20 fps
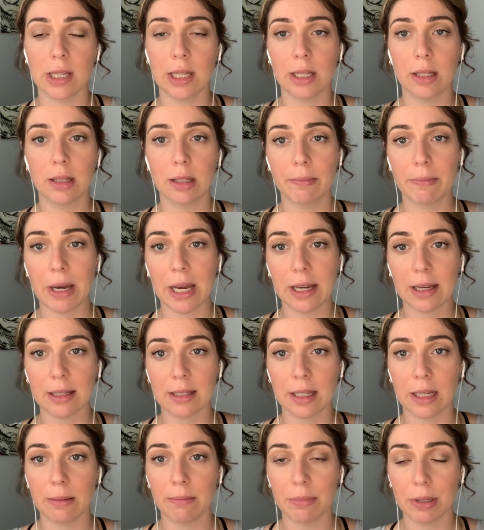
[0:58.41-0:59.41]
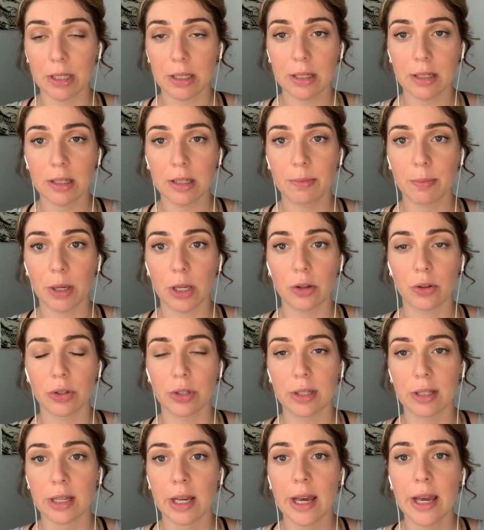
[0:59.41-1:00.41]
in the magazine business
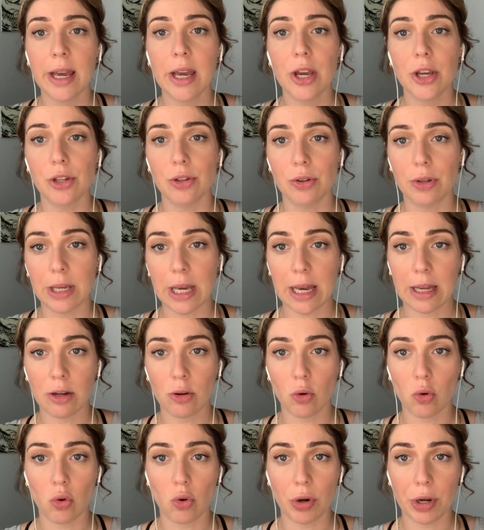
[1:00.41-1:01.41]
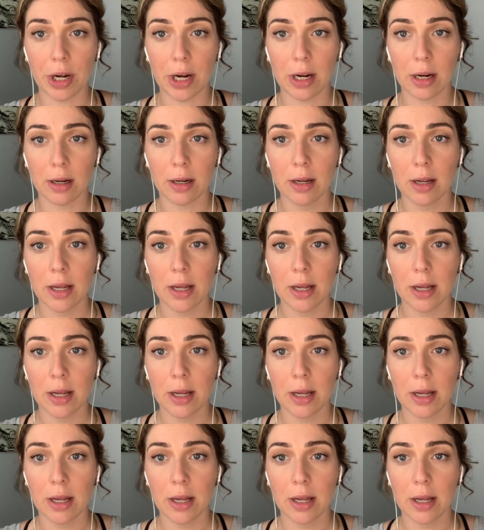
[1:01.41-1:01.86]
because you can order